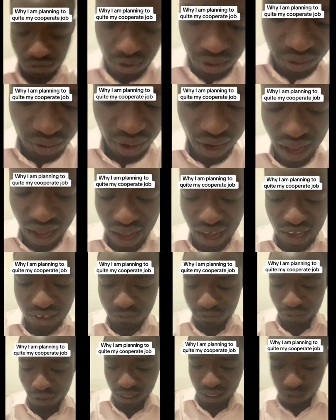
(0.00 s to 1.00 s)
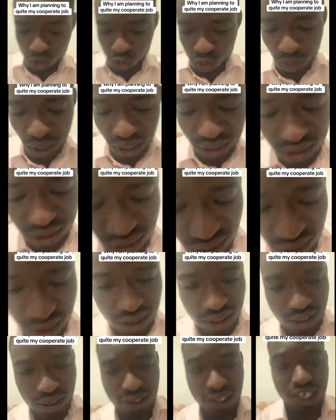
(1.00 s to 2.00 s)
cry, you fat too much.
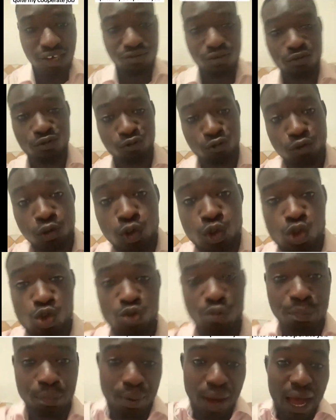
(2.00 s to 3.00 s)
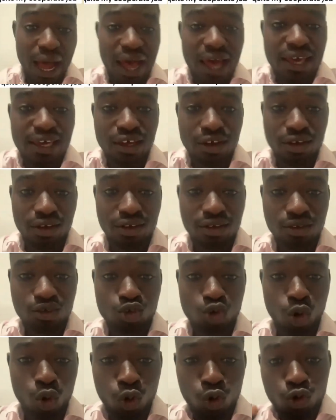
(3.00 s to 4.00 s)
If you food to buy
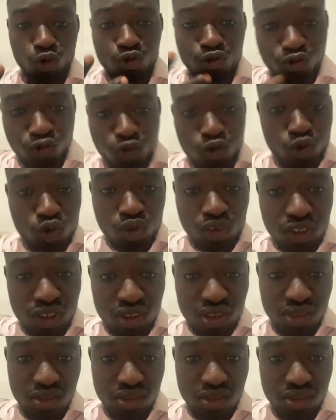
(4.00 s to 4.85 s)
your own food